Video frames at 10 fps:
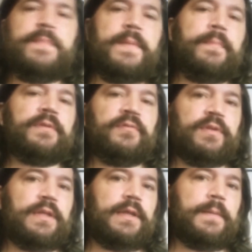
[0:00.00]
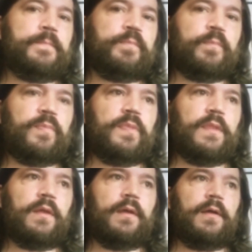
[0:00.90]
see people differently.
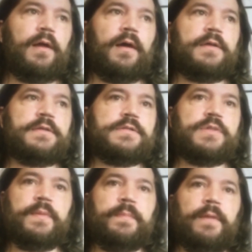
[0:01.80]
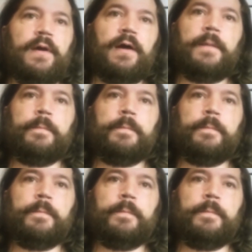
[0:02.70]
So many.